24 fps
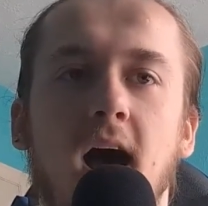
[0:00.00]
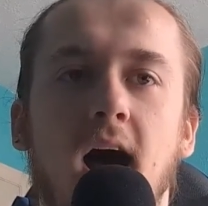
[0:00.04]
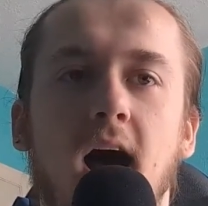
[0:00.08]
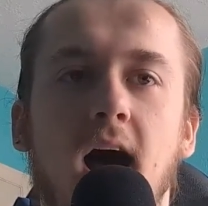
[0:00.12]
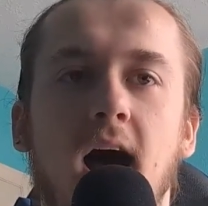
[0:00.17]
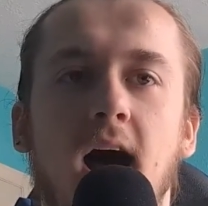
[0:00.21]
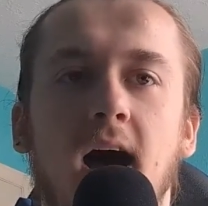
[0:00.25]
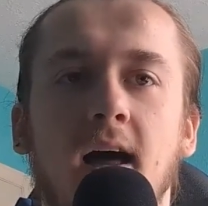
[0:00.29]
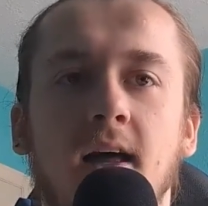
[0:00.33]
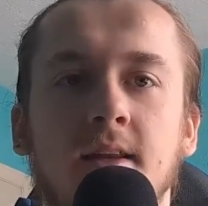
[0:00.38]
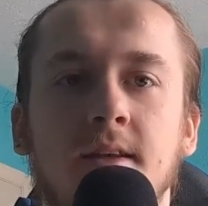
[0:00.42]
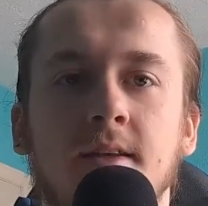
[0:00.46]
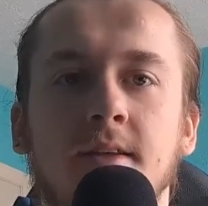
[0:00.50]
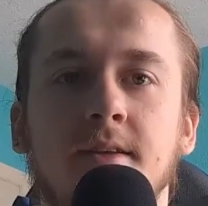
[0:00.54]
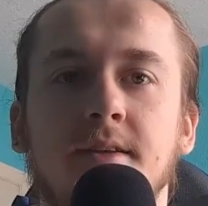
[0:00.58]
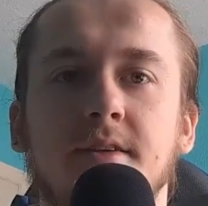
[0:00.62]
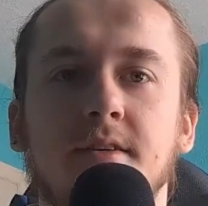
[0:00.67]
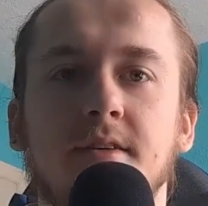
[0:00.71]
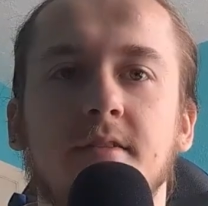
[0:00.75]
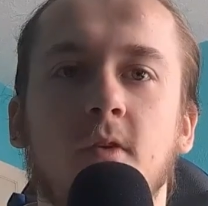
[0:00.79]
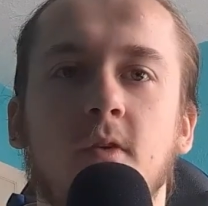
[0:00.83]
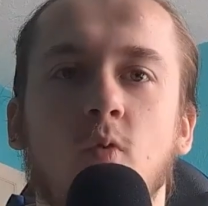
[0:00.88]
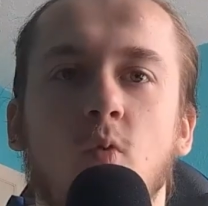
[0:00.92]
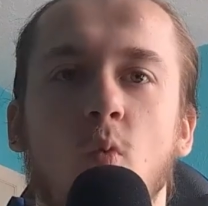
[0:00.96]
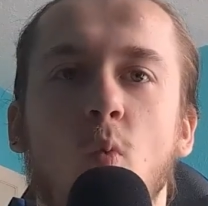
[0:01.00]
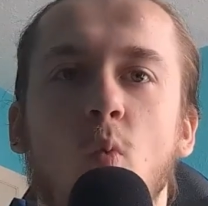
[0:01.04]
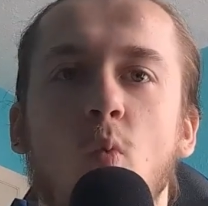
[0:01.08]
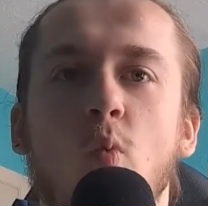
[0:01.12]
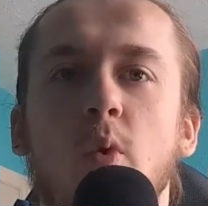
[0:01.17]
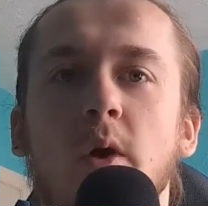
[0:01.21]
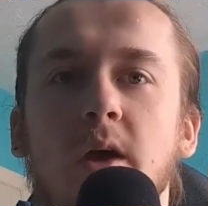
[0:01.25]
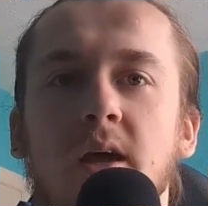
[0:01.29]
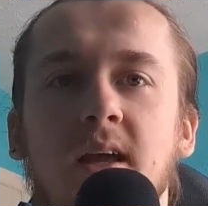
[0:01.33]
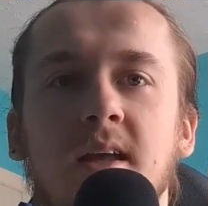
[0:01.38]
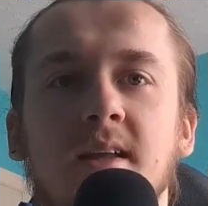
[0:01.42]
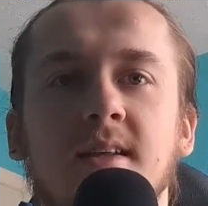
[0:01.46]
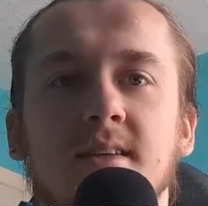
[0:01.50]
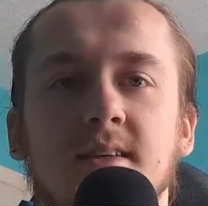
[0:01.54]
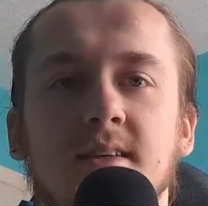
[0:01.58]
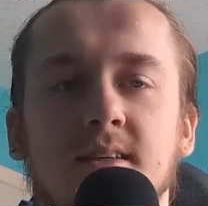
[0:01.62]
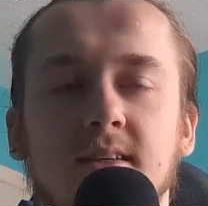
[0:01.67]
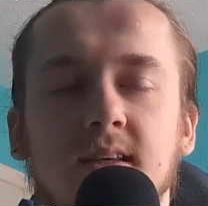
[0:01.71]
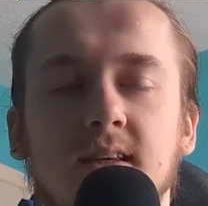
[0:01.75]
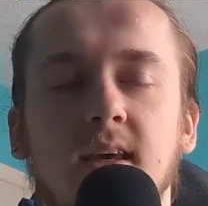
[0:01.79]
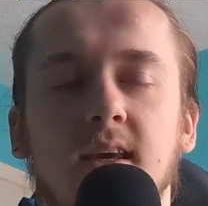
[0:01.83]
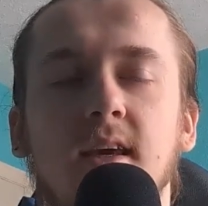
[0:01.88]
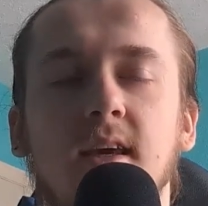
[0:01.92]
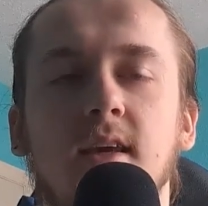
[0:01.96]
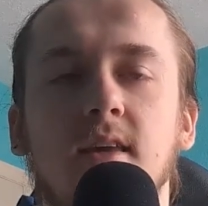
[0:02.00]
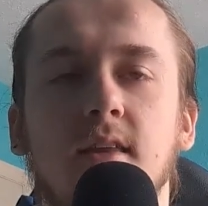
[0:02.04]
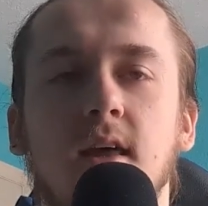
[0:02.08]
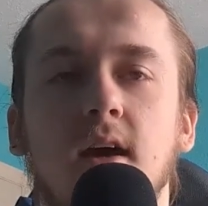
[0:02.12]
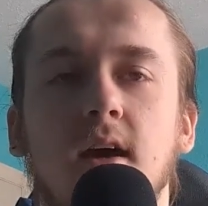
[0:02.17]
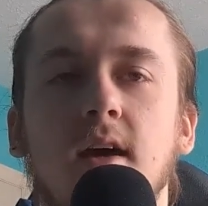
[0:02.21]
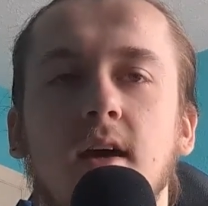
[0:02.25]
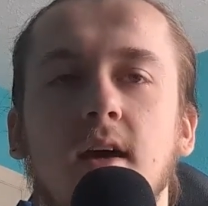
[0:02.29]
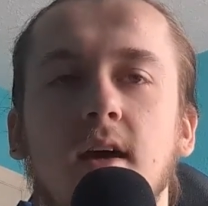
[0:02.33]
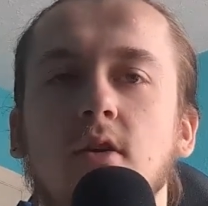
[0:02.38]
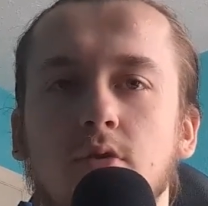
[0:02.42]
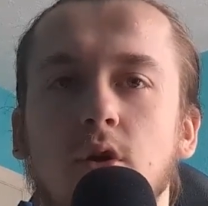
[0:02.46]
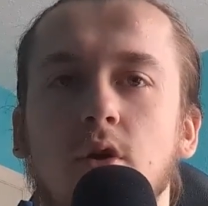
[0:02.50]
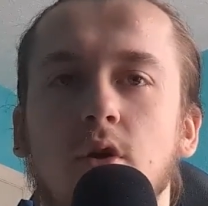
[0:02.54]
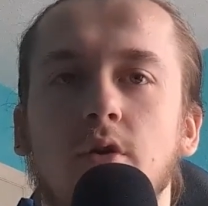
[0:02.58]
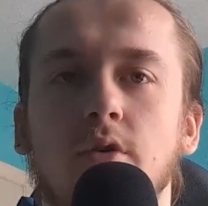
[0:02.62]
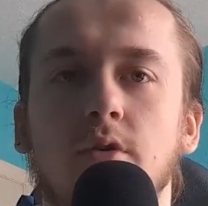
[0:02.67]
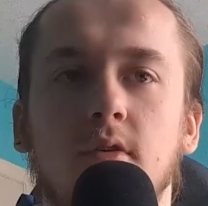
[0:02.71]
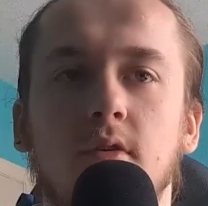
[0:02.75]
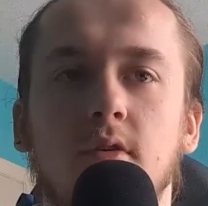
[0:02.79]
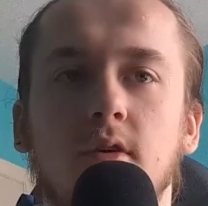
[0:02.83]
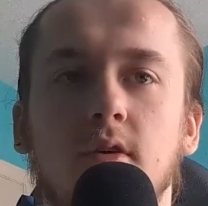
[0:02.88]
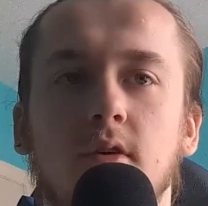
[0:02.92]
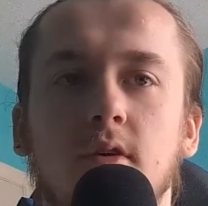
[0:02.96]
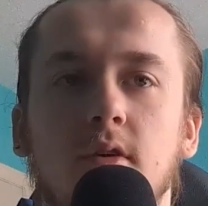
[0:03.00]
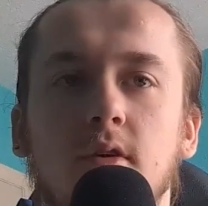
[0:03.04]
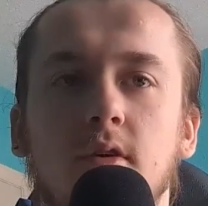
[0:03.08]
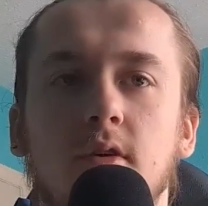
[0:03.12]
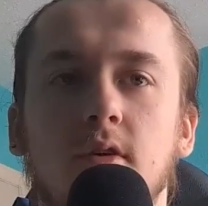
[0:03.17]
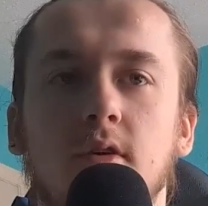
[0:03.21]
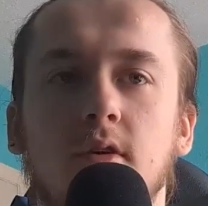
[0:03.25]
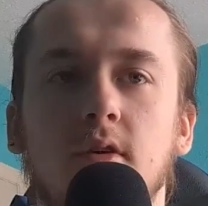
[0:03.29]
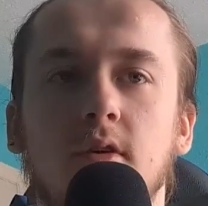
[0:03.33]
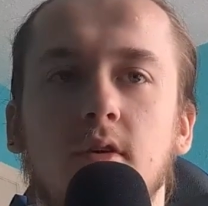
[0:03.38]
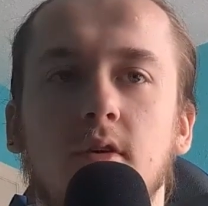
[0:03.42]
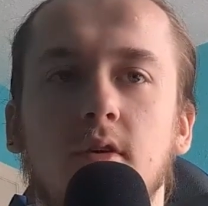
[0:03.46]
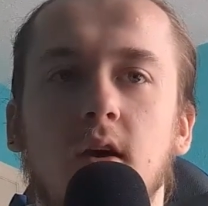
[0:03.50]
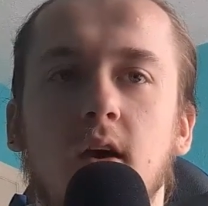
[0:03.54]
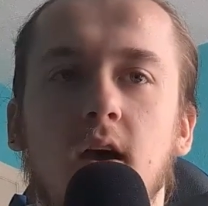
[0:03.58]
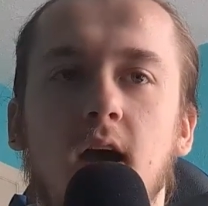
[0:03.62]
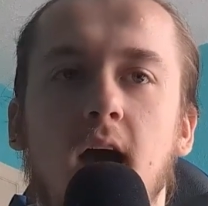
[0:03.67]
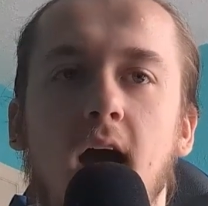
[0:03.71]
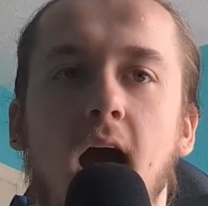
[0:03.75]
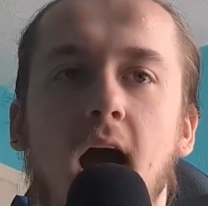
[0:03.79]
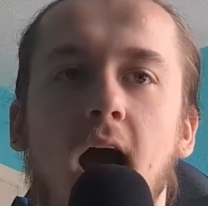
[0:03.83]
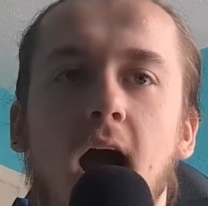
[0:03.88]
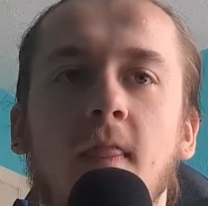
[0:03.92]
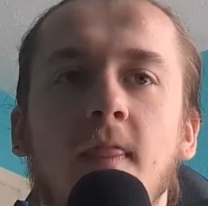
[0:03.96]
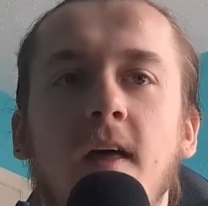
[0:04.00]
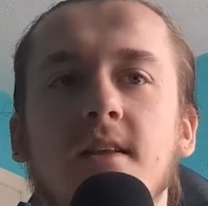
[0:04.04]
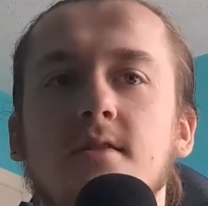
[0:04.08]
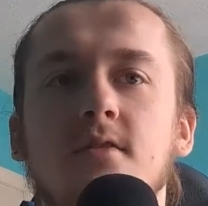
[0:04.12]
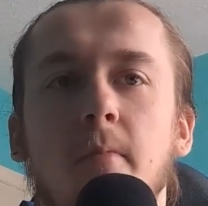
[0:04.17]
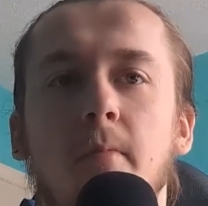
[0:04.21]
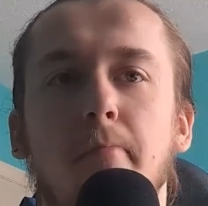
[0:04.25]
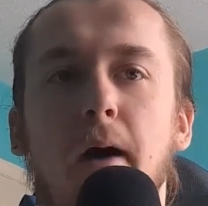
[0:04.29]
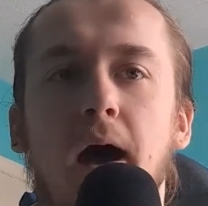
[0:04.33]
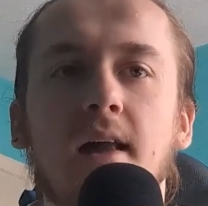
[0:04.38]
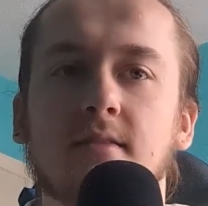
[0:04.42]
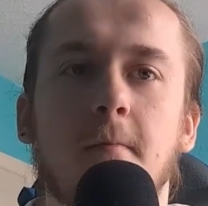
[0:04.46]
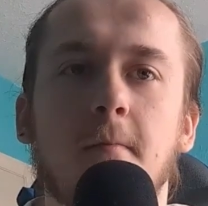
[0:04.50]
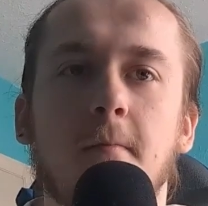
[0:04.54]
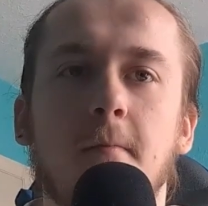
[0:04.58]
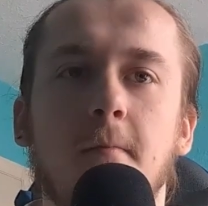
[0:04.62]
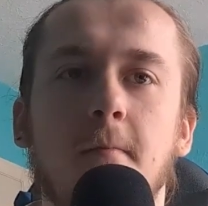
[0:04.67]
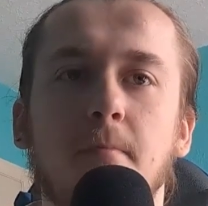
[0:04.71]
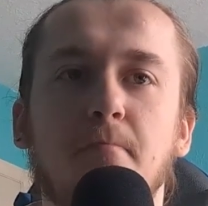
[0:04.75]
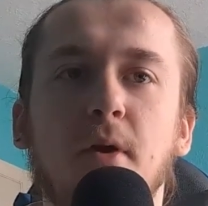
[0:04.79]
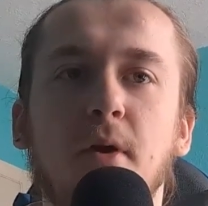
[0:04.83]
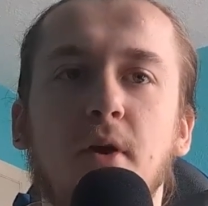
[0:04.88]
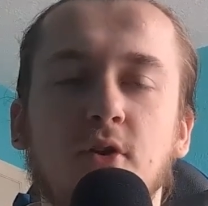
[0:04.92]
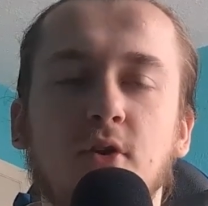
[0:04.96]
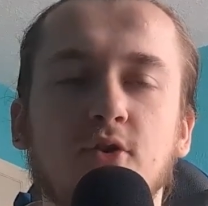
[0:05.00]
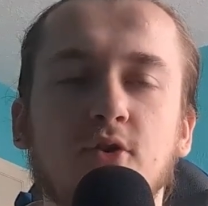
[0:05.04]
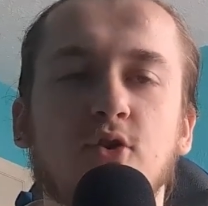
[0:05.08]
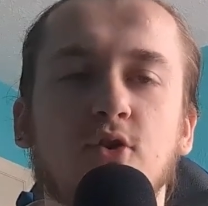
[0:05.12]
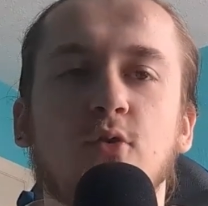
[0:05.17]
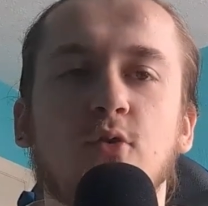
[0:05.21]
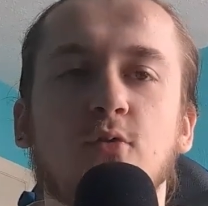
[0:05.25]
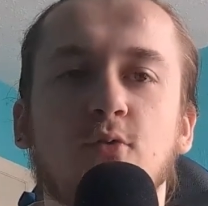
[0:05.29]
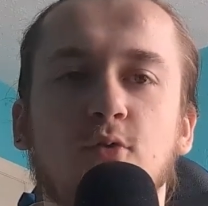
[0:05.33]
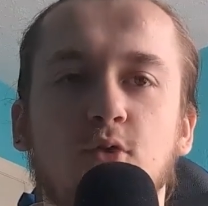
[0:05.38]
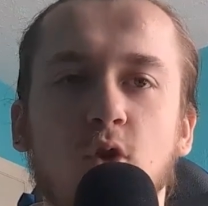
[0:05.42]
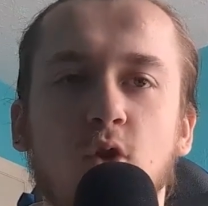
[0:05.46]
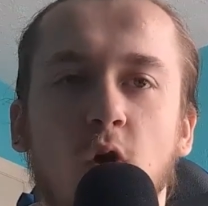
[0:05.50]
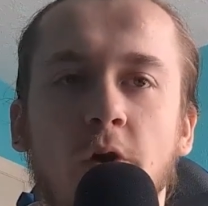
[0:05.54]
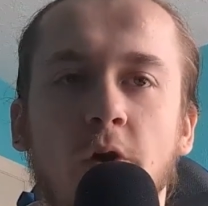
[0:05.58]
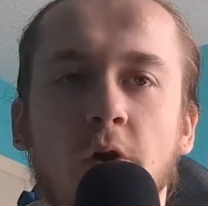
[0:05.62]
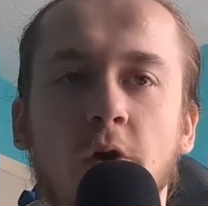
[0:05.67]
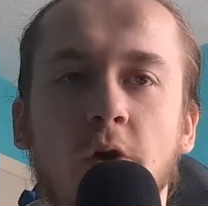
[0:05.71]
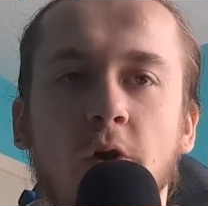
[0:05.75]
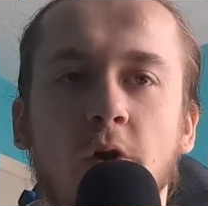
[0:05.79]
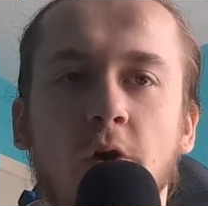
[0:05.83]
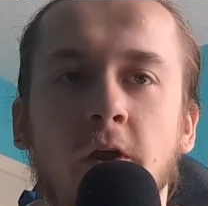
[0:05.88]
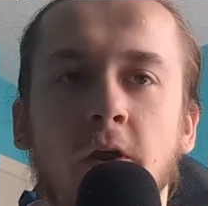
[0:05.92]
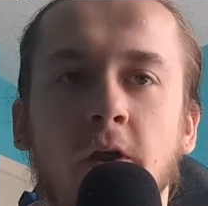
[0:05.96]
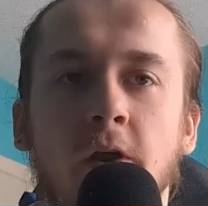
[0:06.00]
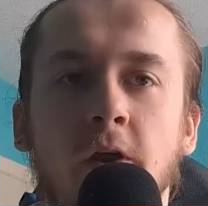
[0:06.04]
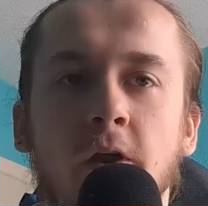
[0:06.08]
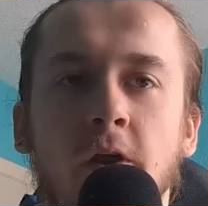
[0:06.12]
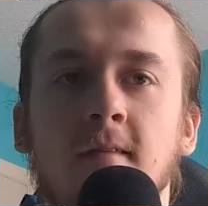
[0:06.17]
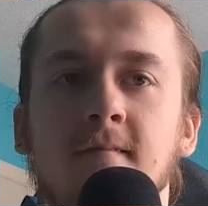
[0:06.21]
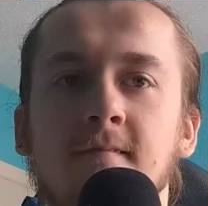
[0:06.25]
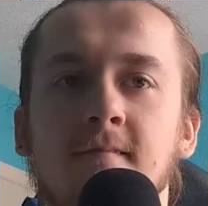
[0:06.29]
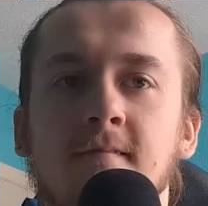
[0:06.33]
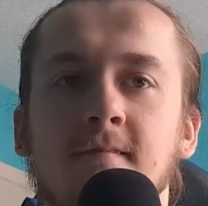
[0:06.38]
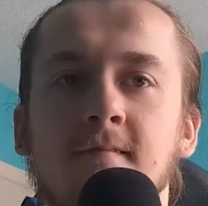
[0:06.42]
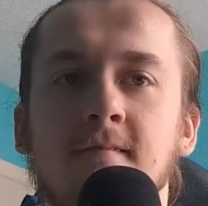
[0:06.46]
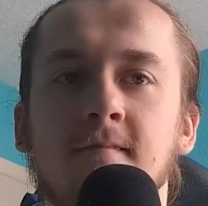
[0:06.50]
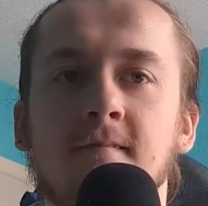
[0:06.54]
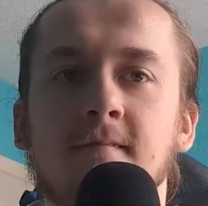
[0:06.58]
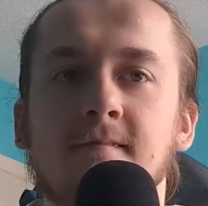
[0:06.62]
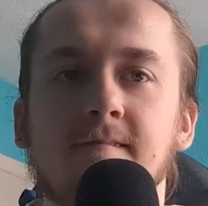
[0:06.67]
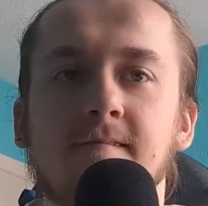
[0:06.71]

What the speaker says: And we can see that you're done. And that's not a bad thing because you've done it very well.